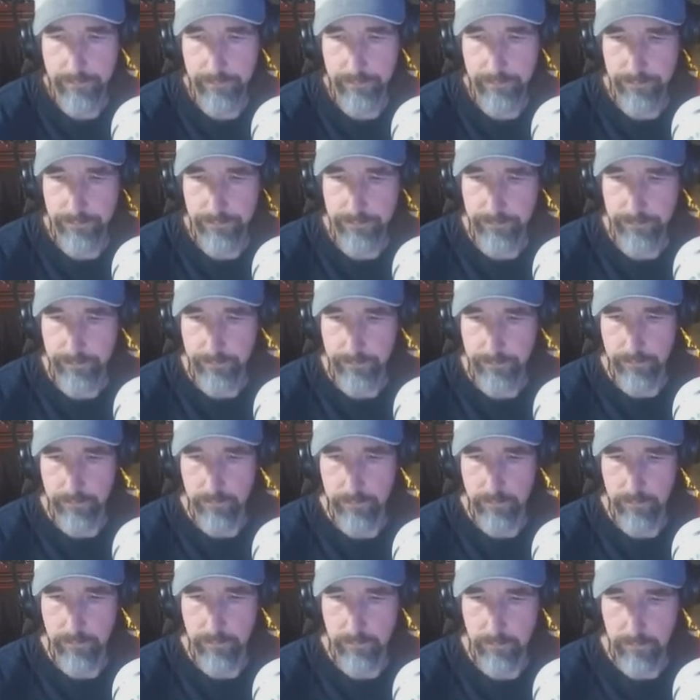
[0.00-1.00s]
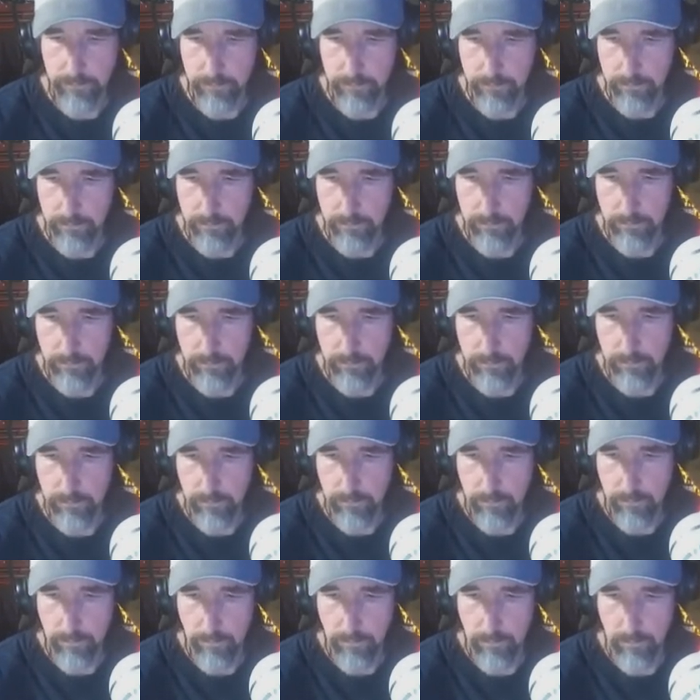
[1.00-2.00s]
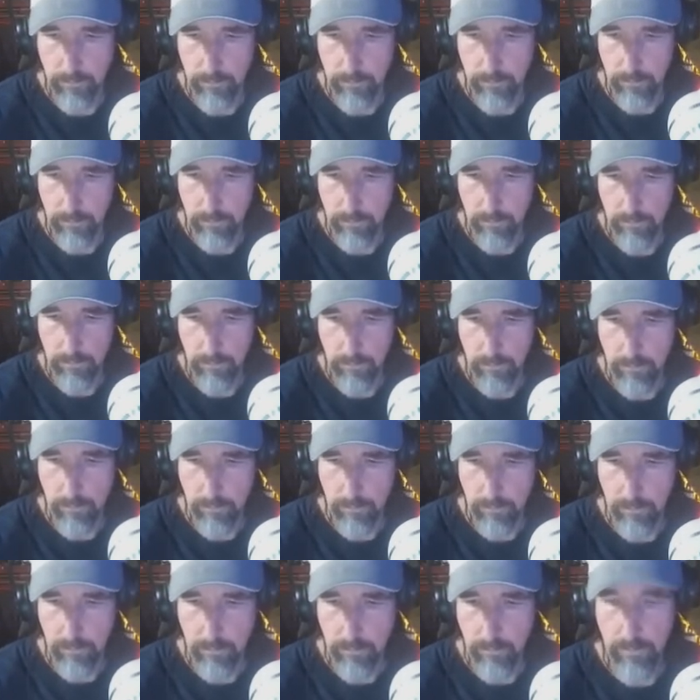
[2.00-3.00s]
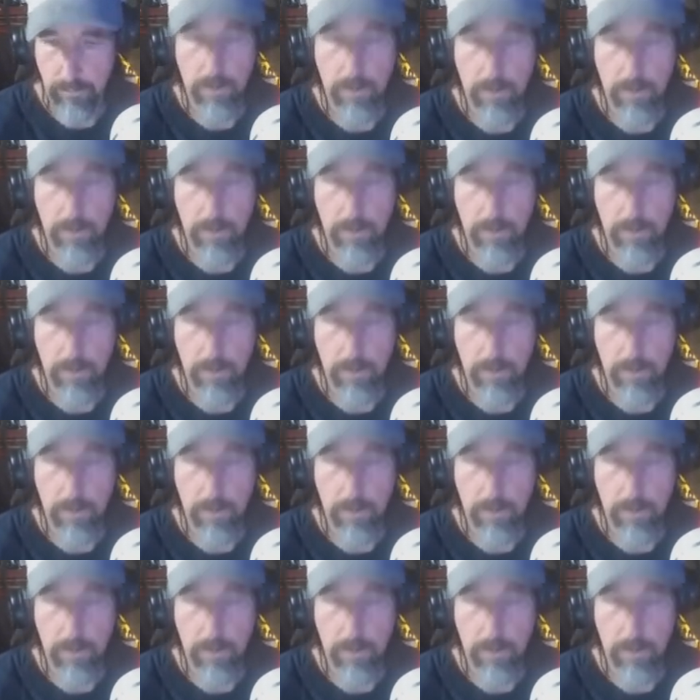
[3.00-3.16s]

(silence)